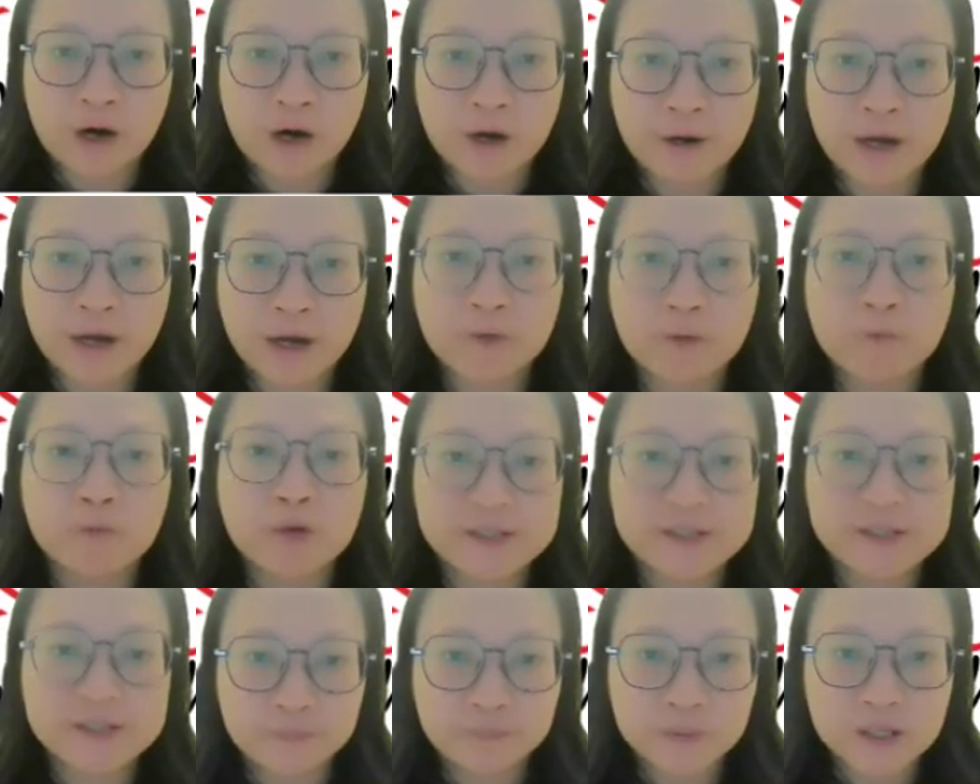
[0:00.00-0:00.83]
R and we
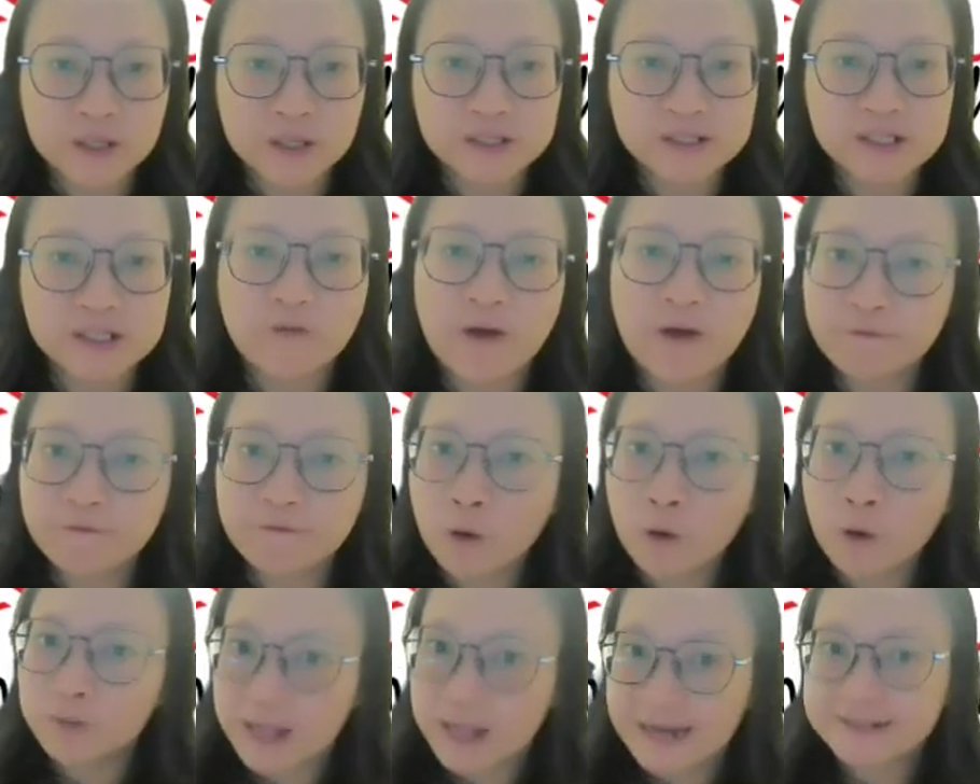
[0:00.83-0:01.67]
see. This is
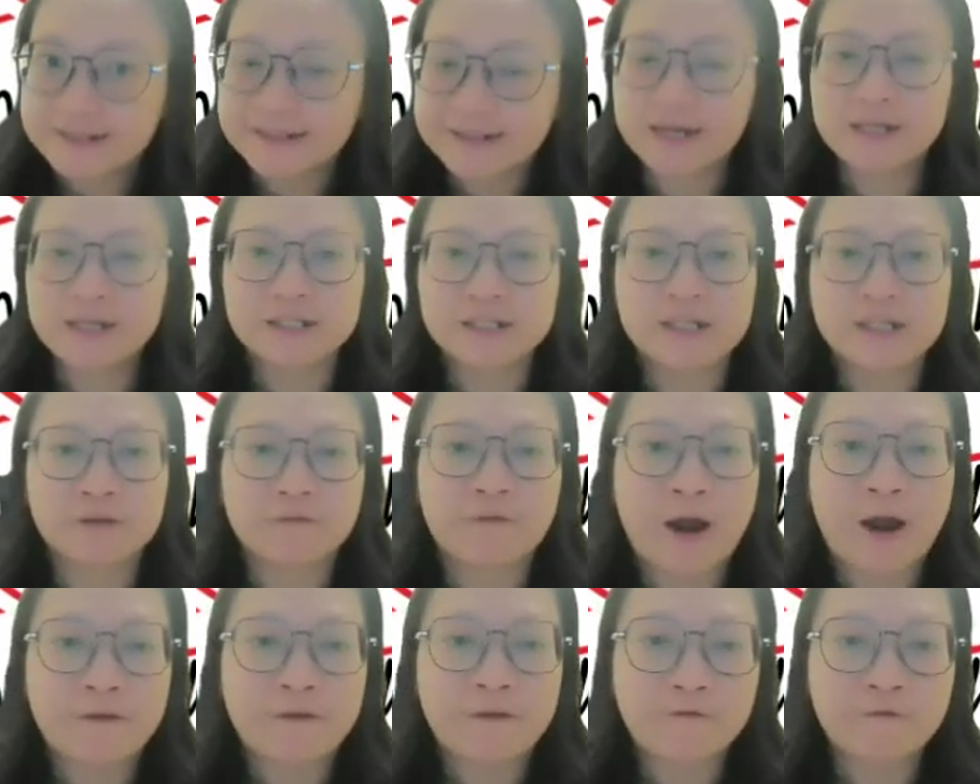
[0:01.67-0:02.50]
5 ohm. Let's say this
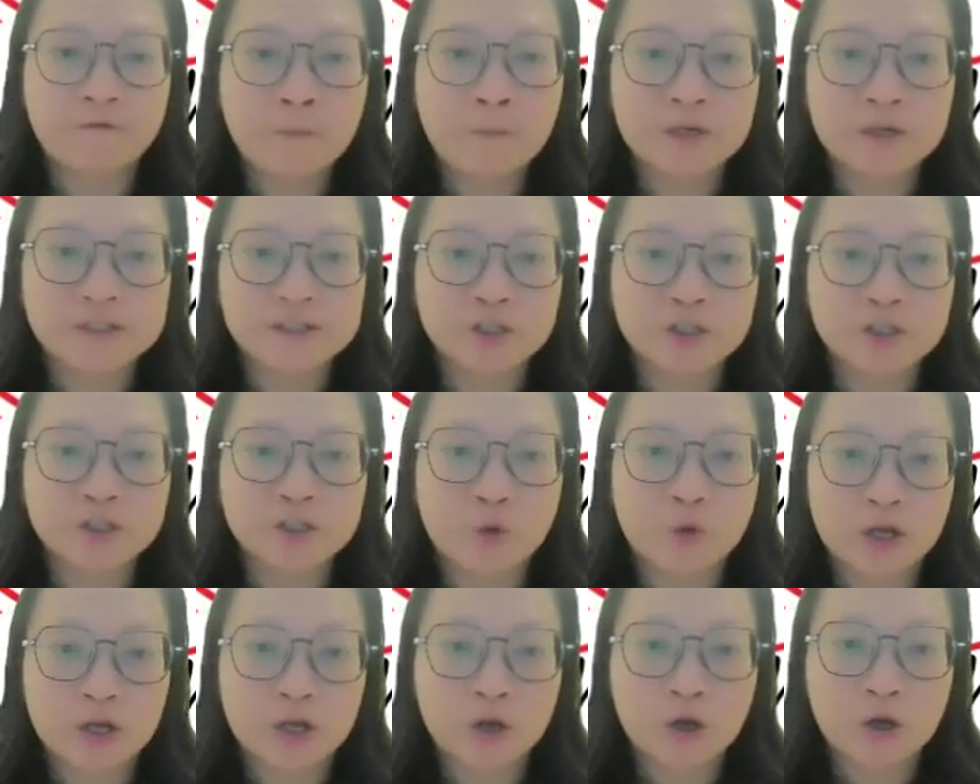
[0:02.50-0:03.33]
is 5 ohm. This is
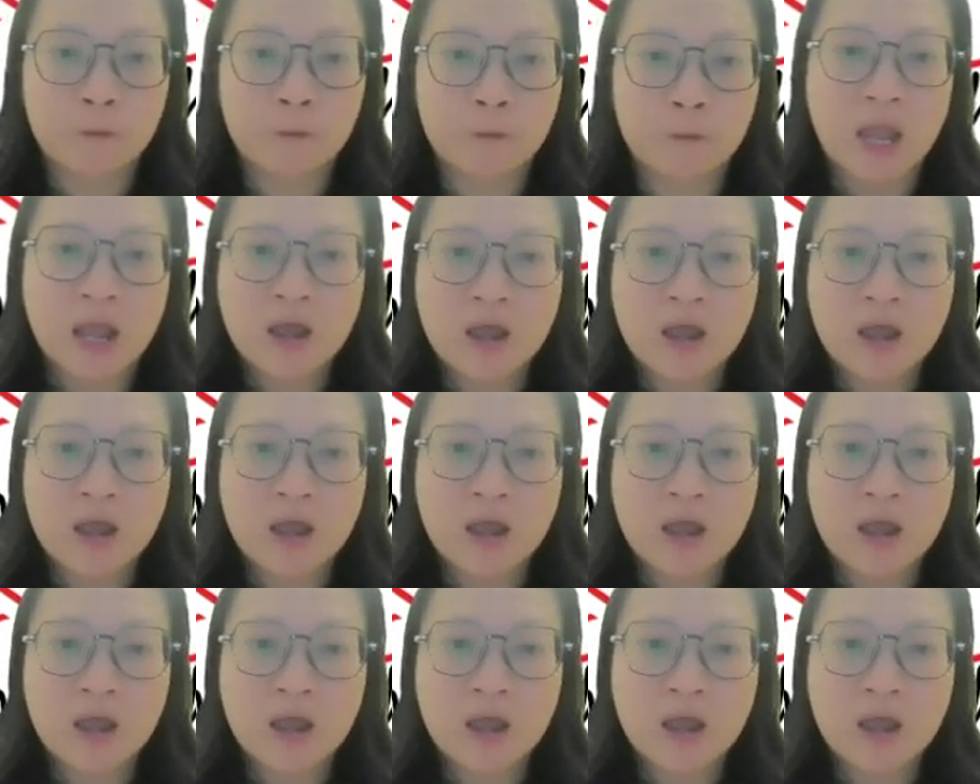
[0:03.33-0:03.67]
20 ohm.